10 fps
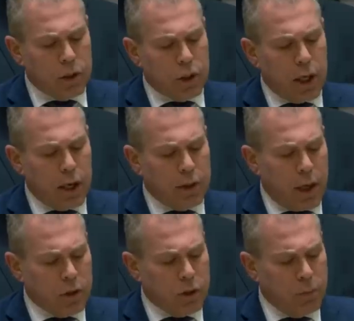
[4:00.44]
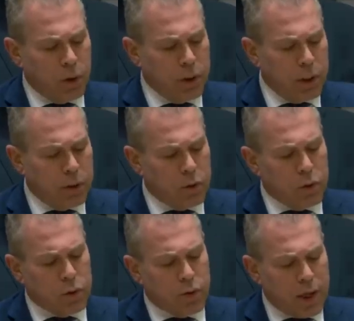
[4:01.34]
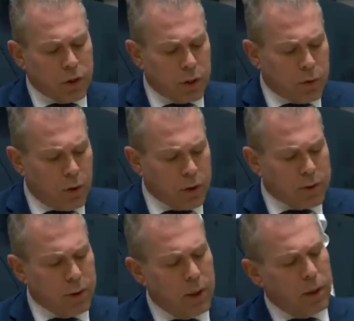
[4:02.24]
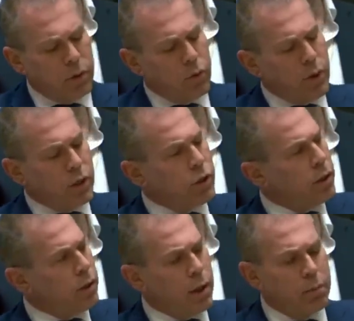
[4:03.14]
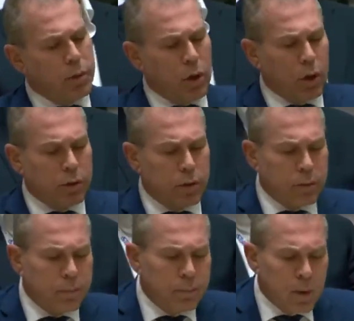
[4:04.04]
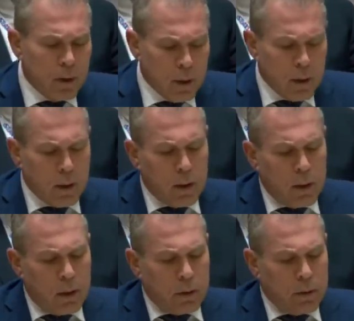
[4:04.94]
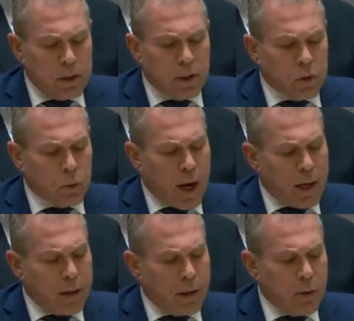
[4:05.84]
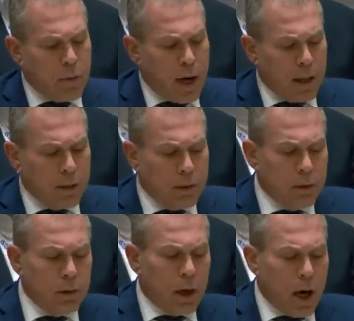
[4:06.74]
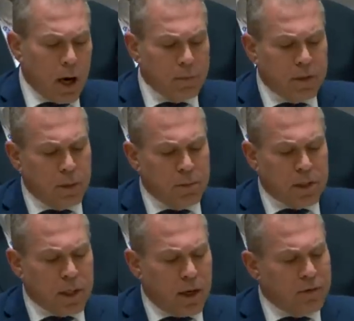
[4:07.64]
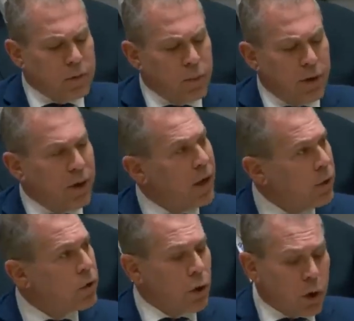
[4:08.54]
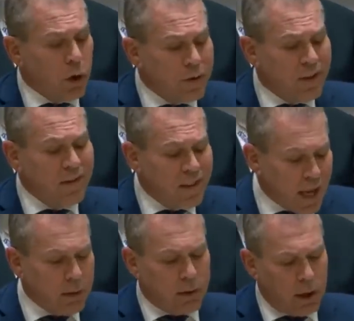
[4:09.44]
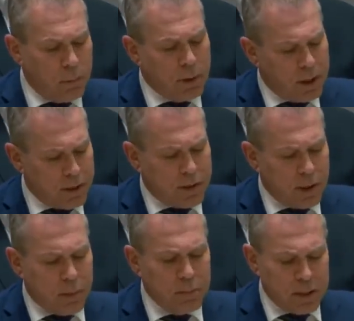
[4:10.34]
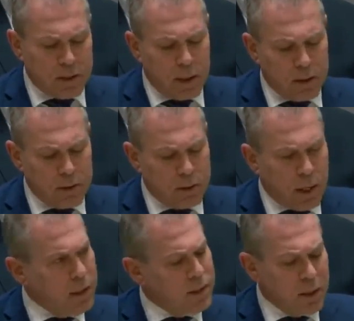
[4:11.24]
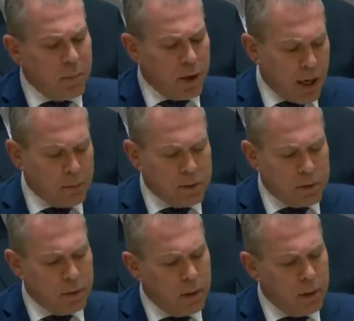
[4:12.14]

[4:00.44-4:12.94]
Shiite hegemony to stretch across the region and beyond. This is why Iran arms themselves with intercontinental ballistic missiles, ICBMs.